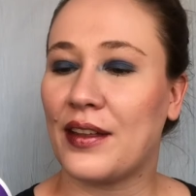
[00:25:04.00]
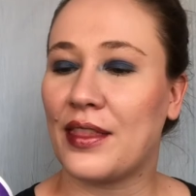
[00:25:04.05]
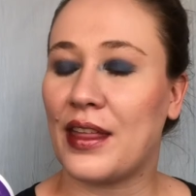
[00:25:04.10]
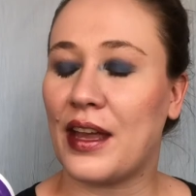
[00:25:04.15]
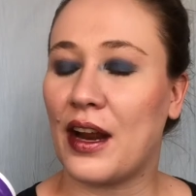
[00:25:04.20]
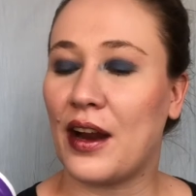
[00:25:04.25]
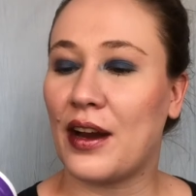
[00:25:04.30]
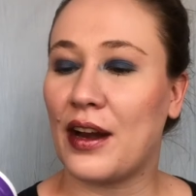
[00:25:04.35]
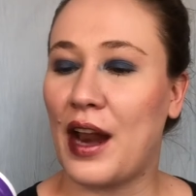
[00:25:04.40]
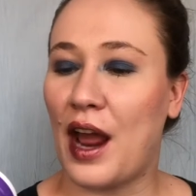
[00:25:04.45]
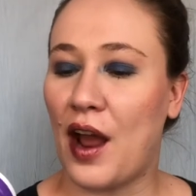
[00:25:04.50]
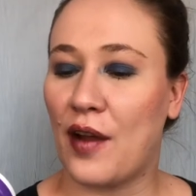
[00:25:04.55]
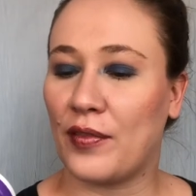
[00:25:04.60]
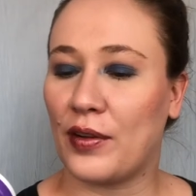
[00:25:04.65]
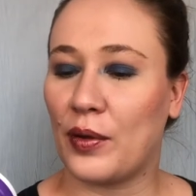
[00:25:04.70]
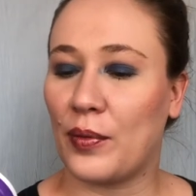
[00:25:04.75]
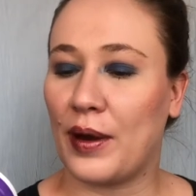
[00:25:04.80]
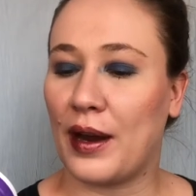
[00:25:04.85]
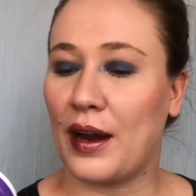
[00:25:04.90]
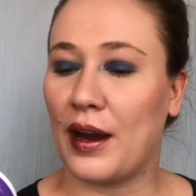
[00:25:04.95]
there, and
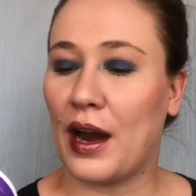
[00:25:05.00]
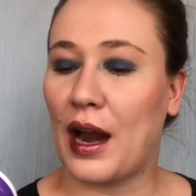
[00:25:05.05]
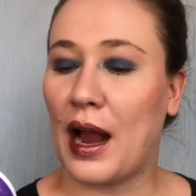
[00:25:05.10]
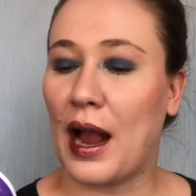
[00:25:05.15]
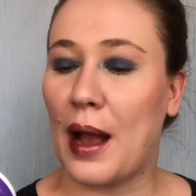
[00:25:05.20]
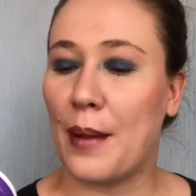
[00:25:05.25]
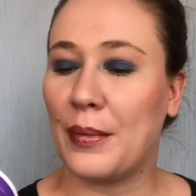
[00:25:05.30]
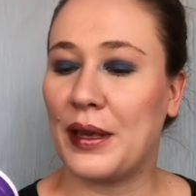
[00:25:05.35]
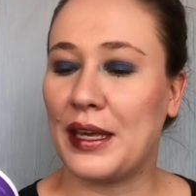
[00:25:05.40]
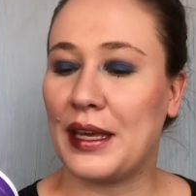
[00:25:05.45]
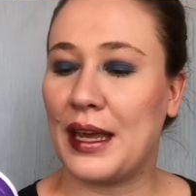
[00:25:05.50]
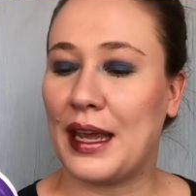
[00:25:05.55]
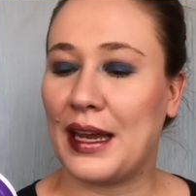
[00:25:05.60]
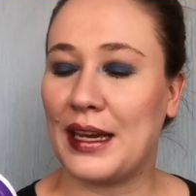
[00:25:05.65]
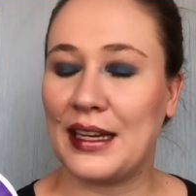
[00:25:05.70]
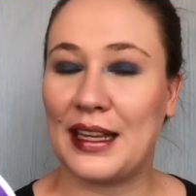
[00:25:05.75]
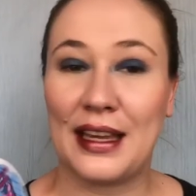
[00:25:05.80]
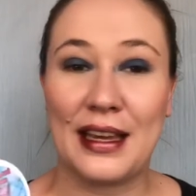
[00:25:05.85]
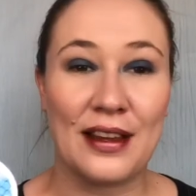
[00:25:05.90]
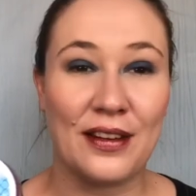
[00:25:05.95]
everywhere, gummy
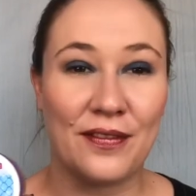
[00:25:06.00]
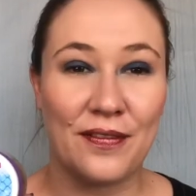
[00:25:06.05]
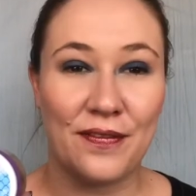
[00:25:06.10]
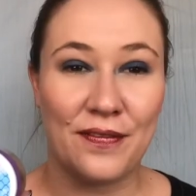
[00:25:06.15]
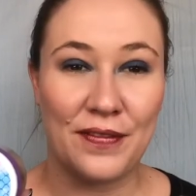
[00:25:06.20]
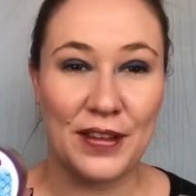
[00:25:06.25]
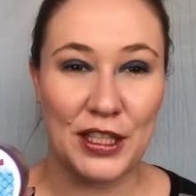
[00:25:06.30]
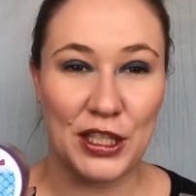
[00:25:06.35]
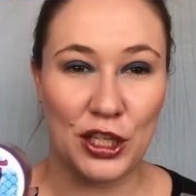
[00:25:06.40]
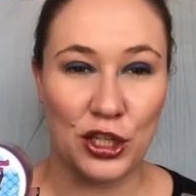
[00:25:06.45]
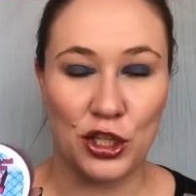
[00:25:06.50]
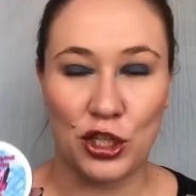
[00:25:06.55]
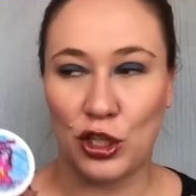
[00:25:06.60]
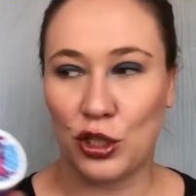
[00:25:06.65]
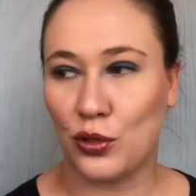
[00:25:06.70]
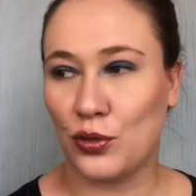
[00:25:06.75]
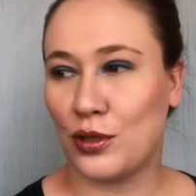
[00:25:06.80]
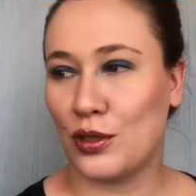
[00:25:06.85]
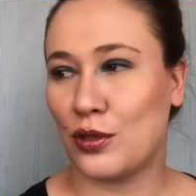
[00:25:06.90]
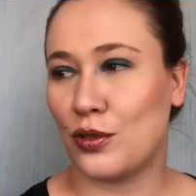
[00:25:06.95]
candy and fizzy
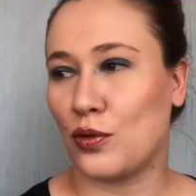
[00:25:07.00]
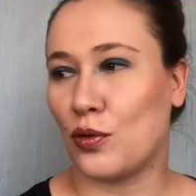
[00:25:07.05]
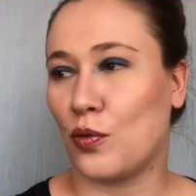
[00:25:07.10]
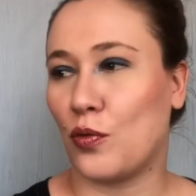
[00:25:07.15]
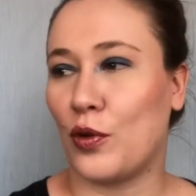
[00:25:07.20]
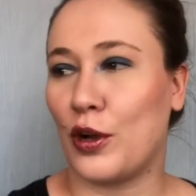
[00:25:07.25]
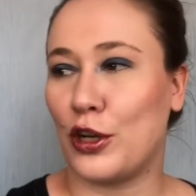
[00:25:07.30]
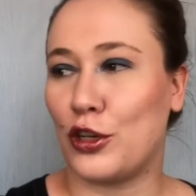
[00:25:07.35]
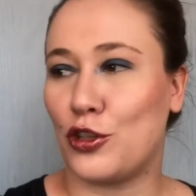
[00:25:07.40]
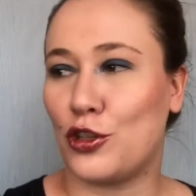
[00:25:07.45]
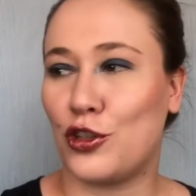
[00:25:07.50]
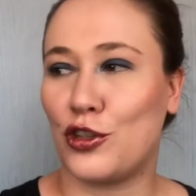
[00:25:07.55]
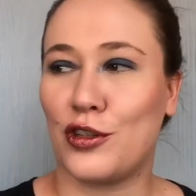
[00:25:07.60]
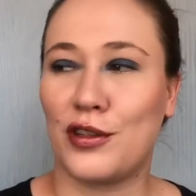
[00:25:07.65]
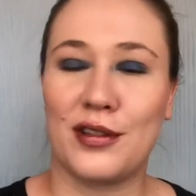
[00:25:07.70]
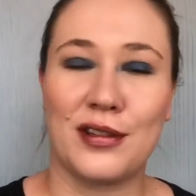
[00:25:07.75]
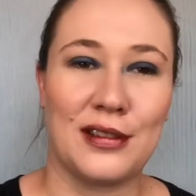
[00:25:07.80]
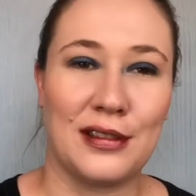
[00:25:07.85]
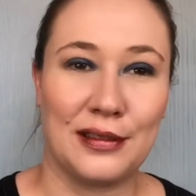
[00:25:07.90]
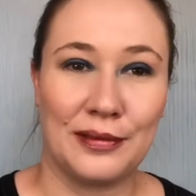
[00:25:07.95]
juice, which
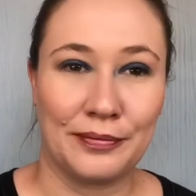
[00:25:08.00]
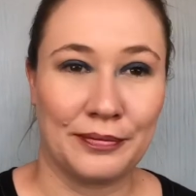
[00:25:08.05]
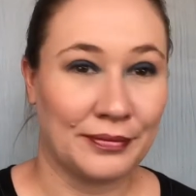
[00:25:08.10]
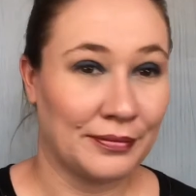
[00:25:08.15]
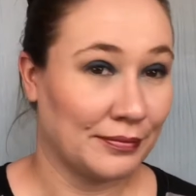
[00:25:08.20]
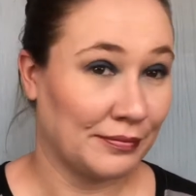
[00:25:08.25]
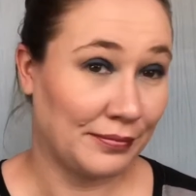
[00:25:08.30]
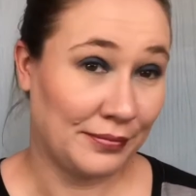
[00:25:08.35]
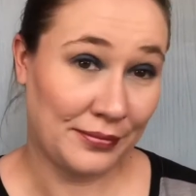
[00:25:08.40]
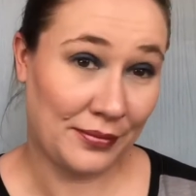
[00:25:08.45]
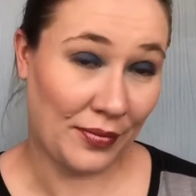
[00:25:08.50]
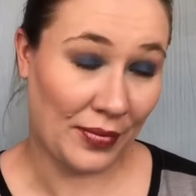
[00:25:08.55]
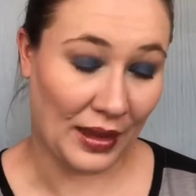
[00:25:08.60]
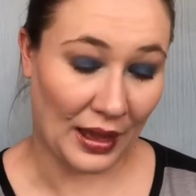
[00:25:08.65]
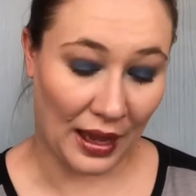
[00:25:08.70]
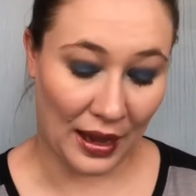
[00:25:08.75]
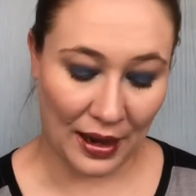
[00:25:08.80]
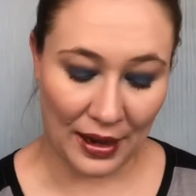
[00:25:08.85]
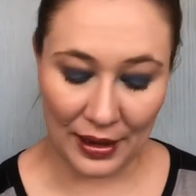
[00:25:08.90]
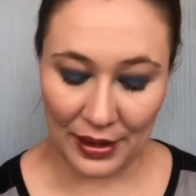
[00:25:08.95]

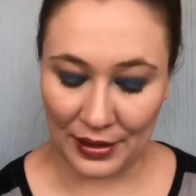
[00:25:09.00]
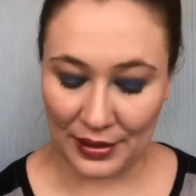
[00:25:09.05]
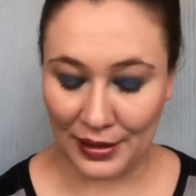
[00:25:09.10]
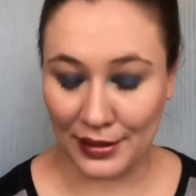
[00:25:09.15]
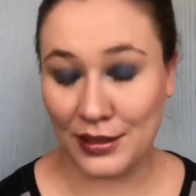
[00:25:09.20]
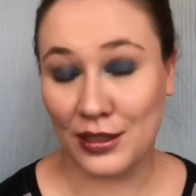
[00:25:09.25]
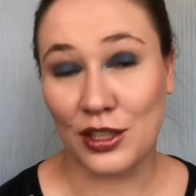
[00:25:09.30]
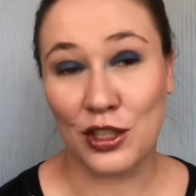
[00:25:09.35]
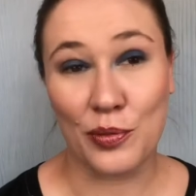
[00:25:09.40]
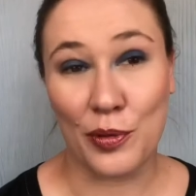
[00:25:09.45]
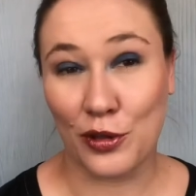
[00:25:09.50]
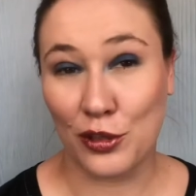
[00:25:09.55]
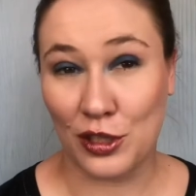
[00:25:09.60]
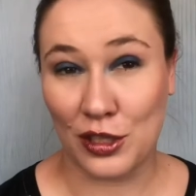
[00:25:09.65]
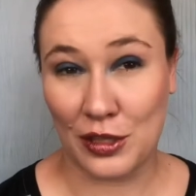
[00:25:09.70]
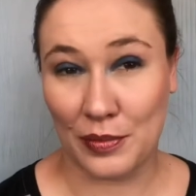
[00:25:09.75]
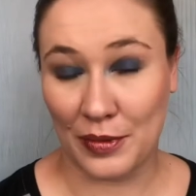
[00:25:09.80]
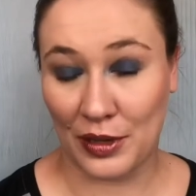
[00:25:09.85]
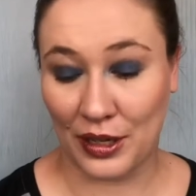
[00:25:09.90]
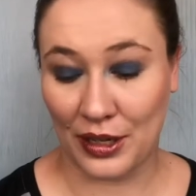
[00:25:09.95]
it's supposed to
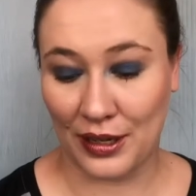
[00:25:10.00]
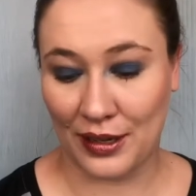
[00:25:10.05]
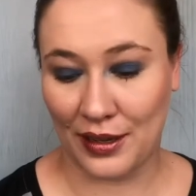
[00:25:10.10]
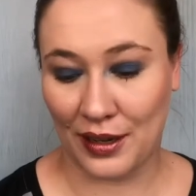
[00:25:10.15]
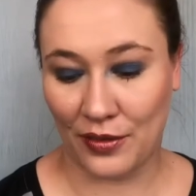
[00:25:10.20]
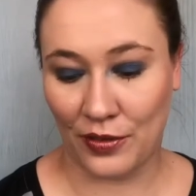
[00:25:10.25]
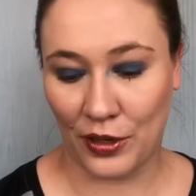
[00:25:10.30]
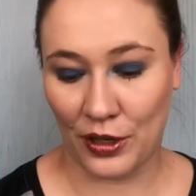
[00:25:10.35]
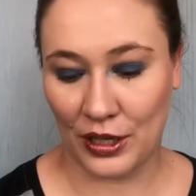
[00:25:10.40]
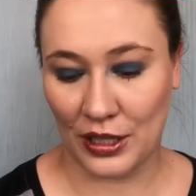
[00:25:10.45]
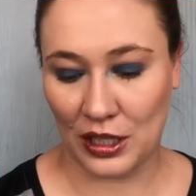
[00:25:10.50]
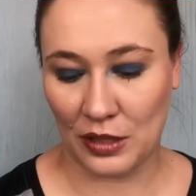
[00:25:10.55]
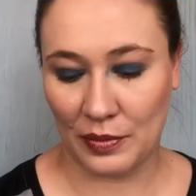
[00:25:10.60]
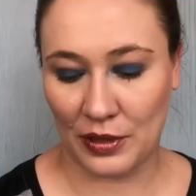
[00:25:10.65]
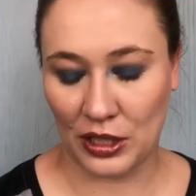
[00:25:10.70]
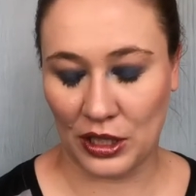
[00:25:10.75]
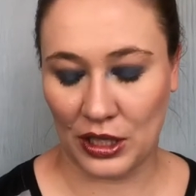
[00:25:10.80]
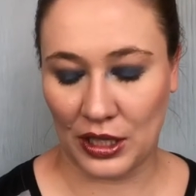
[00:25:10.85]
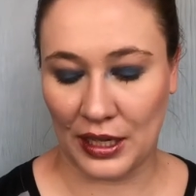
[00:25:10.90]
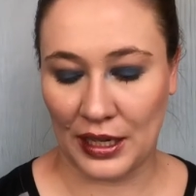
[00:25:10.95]
smell good. I've heard it
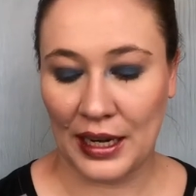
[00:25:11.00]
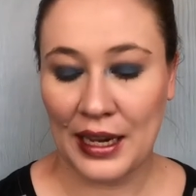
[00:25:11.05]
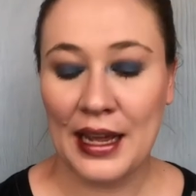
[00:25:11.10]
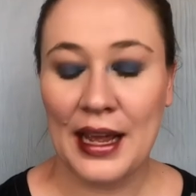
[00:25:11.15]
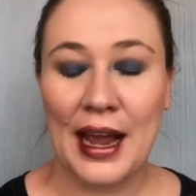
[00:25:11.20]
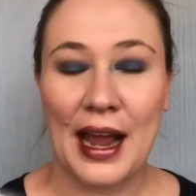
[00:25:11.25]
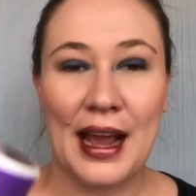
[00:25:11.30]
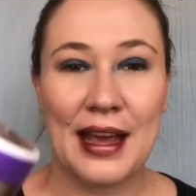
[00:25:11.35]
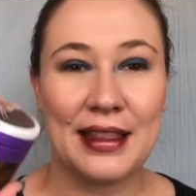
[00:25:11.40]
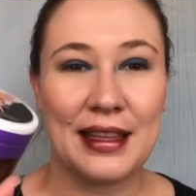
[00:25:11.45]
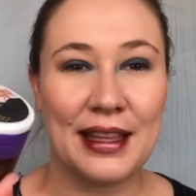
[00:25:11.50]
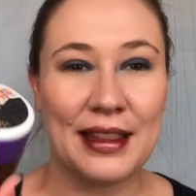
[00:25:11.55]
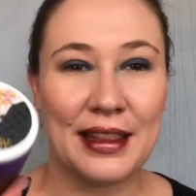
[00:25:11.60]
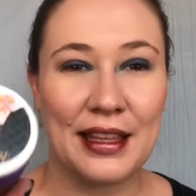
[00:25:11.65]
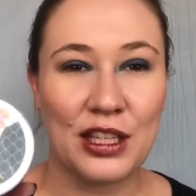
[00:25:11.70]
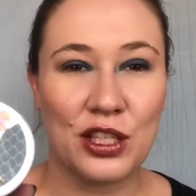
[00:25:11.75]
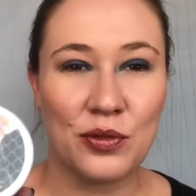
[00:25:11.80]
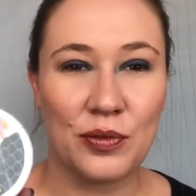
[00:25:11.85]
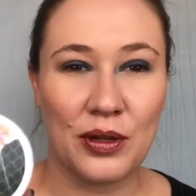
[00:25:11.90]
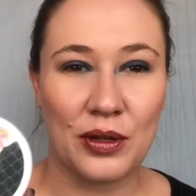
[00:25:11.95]
smells good. And then
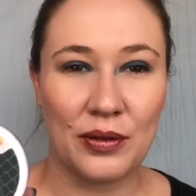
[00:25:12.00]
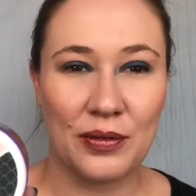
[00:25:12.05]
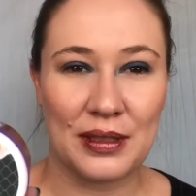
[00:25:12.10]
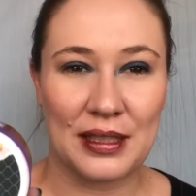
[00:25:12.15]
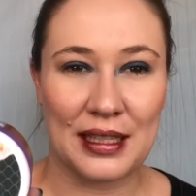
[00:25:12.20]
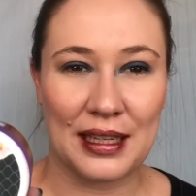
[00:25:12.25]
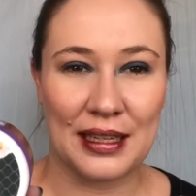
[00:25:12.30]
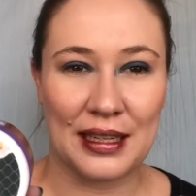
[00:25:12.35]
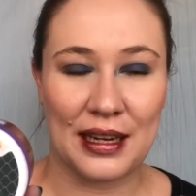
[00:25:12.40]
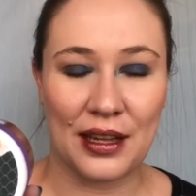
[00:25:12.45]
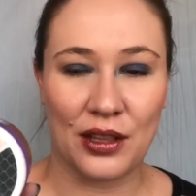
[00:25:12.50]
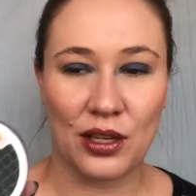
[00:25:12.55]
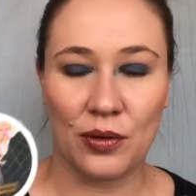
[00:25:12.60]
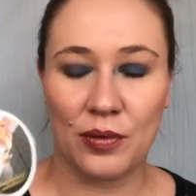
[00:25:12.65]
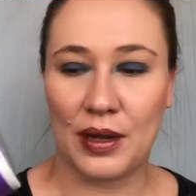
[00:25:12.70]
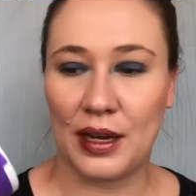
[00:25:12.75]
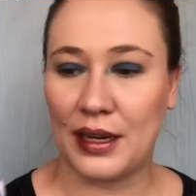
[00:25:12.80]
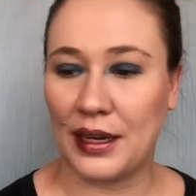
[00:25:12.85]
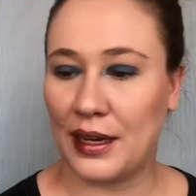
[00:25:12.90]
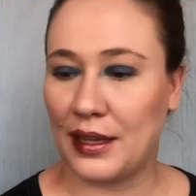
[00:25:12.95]
this one was another
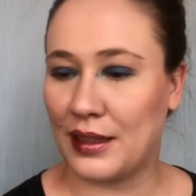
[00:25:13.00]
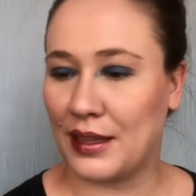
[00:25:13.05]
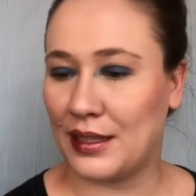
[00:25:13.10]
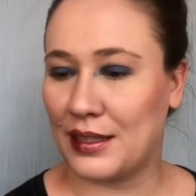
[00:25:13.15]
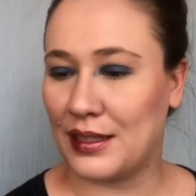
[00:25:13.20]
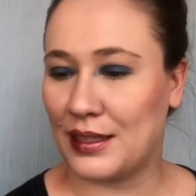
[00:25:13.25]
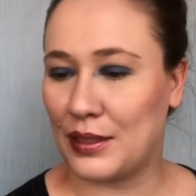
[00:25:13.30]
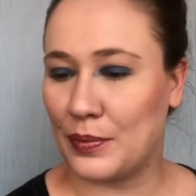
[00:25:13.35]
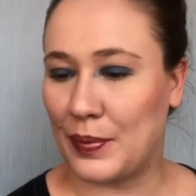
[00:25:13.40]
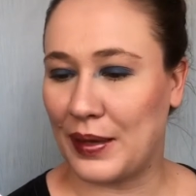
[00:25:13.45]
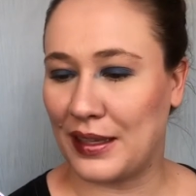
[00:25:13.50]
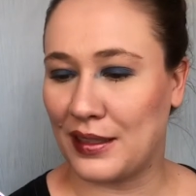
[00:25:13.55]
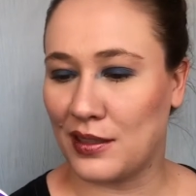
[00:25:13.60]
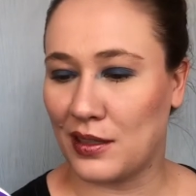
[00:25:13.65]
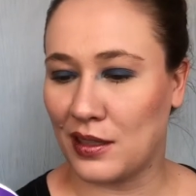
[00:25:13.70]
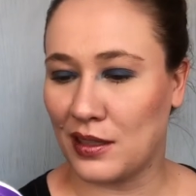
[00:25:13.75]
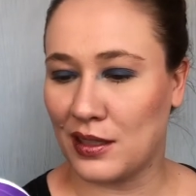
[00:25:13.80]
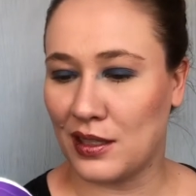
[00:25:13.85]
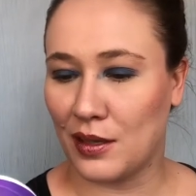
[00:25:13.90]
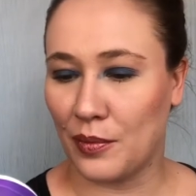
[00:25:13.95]
one. This is based
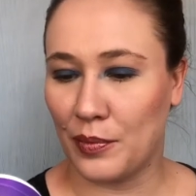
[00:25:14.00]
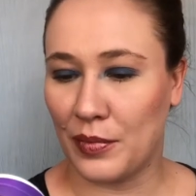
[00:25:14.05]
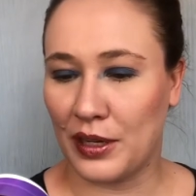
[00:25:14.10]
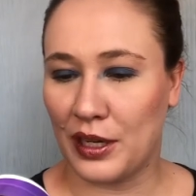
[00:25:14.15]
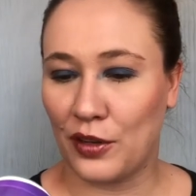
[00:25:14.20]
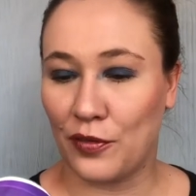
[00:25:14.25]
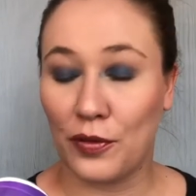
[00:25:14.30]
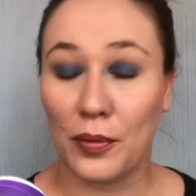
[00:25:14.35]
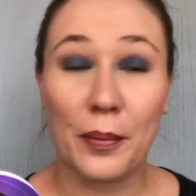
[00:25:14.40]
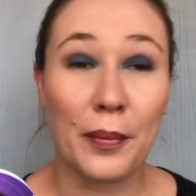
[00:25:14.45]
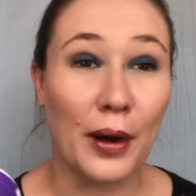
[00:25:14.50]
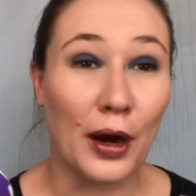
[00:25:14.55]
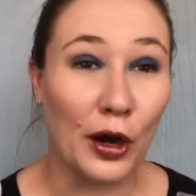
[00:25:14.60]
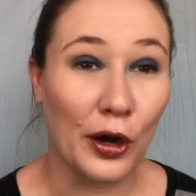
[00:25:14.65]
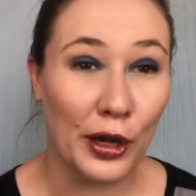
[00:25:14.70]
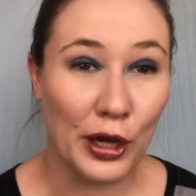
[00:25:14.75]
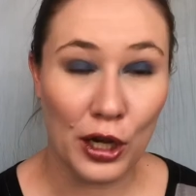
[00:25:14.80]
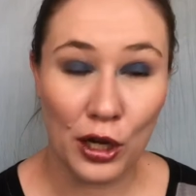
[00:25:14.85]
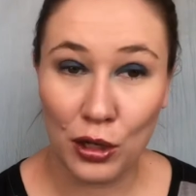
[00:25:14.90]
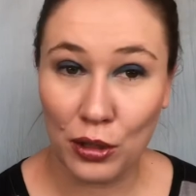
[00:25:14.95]
on somebody from
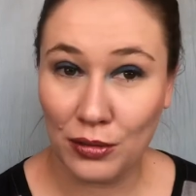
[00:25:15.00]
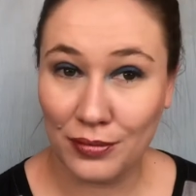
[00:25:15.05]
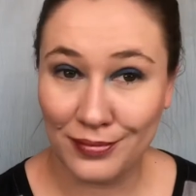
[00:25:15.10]
Mario.